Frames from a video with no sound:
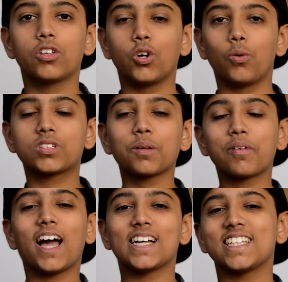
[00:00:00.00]
Yo, what's up
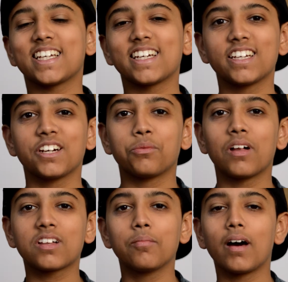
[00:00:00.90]
guys, AK here and
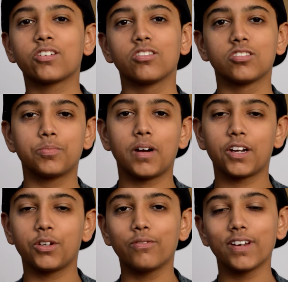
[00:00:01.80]
welcome back to another
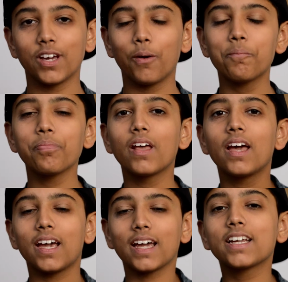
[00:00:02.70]
brand new video.
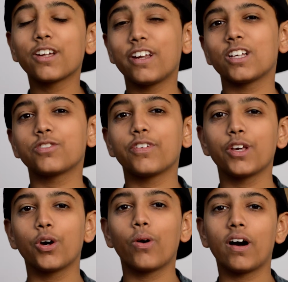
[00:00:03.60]
In today's
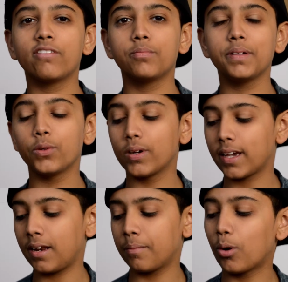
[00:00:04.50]
video, I will be
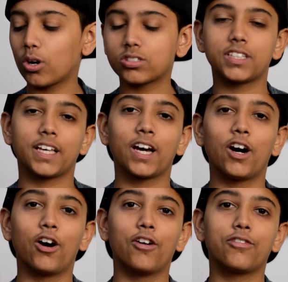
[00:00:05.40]
doing an unboxing
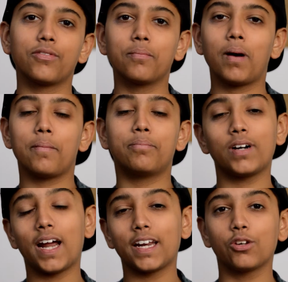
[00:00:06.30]
of my
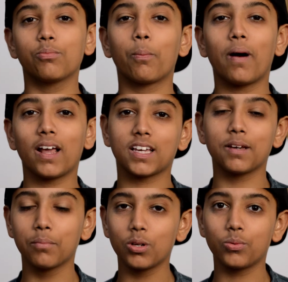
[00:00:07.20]
brand new mobile
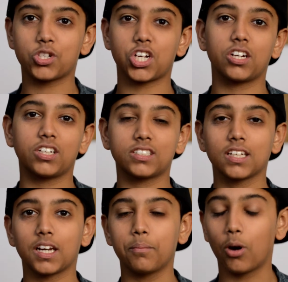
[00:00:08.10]
gimbal which I
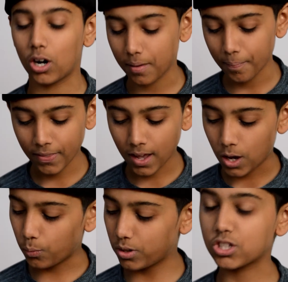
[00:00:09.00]
recently bought,
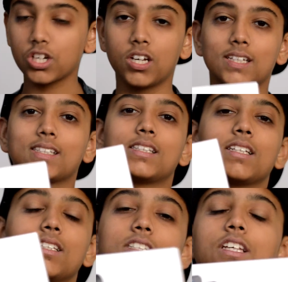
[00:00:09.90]
which is
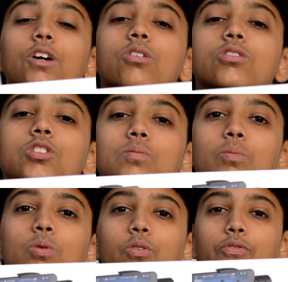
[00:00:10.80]
the Zhiyun
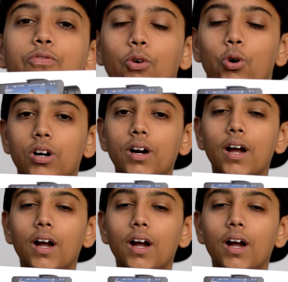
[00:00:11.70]
Smooth 4,